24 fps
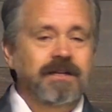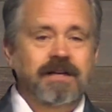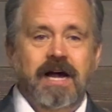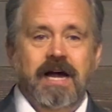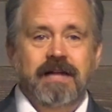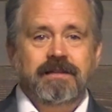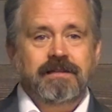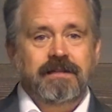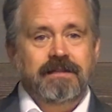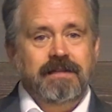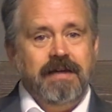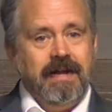
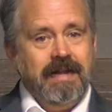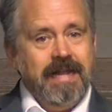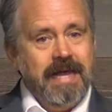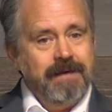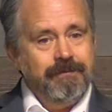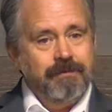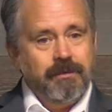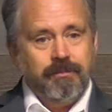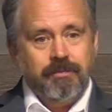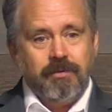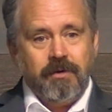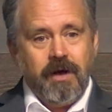God did not
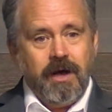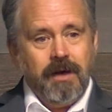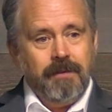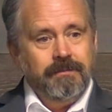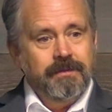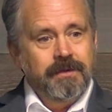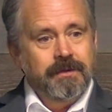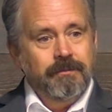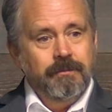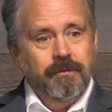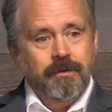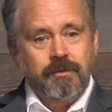have a
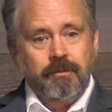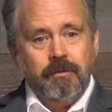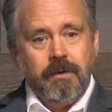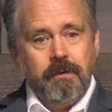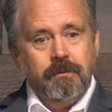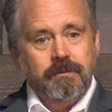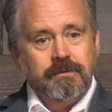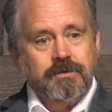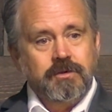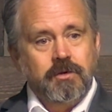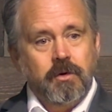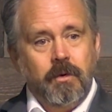problem with
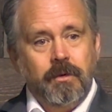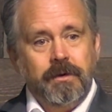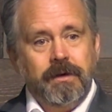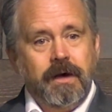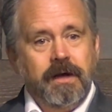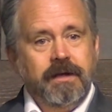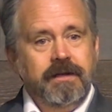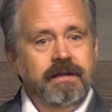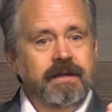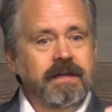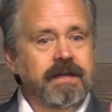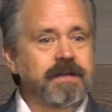what was going
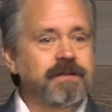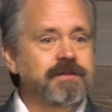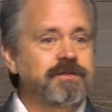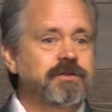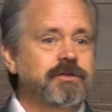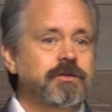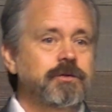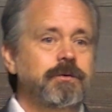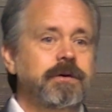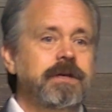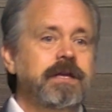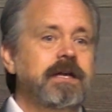on in
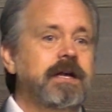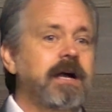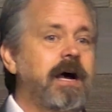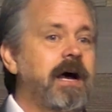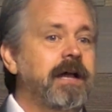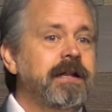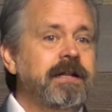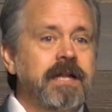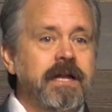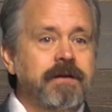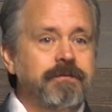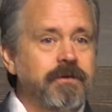history.
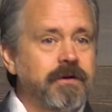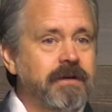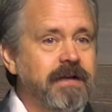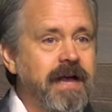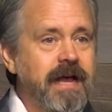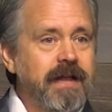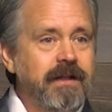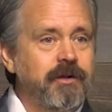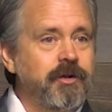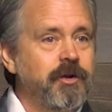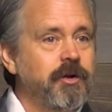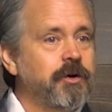God never
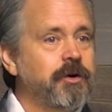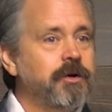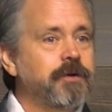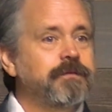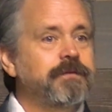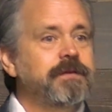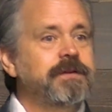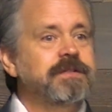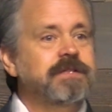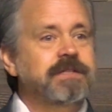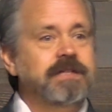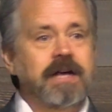got
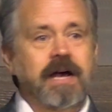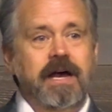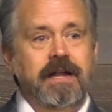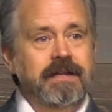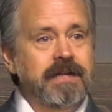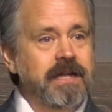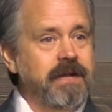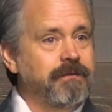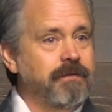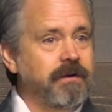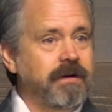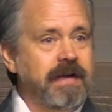nervous. God
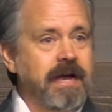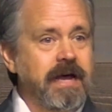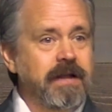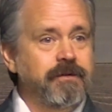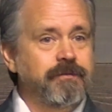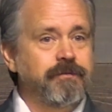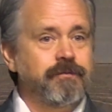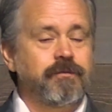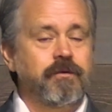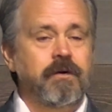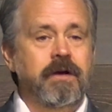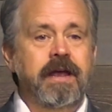never
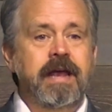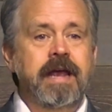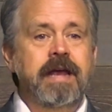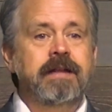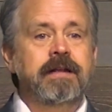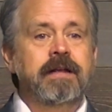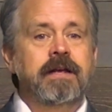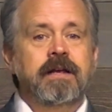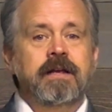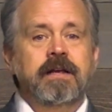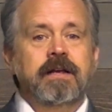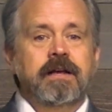got
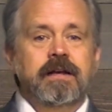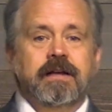afraid.